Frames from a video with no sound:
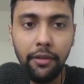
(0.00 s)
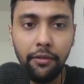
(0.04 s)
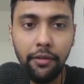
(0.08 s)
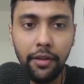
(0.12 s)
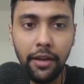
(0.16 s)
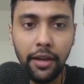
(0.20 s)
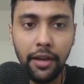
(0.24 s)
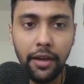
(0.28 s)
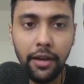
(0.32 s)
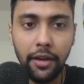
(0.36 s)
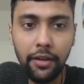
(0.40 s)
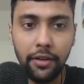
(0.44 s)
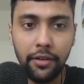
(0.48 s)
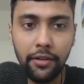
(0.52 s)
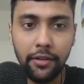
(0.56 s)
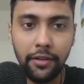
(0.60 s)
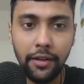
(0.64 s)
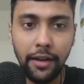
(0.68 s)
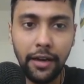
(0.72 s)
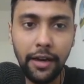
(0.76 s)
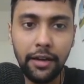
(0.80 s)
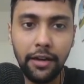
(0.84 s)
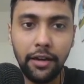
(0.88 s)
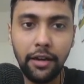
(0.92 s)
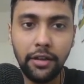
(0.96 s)
We can
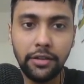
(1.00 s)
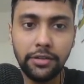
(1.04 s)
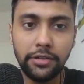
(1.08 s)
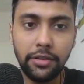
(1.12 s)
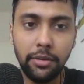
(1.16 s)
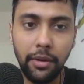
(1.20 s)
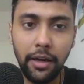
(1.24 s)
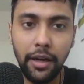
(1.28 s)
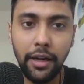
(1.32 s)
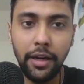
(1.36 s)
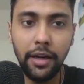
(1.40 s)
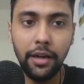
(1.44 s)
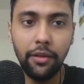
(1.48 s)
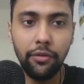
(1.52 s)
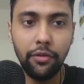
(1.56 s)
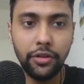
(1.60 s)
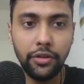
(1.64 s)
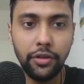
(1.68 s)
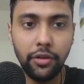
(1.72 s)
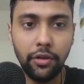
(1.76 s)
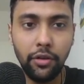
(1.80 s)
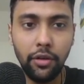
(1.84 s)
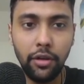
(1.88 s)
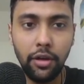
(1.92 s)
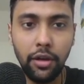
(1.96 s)
select customer ID for
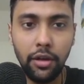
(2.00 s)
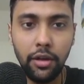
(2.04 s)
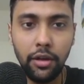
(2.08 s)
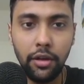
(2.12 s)
sure.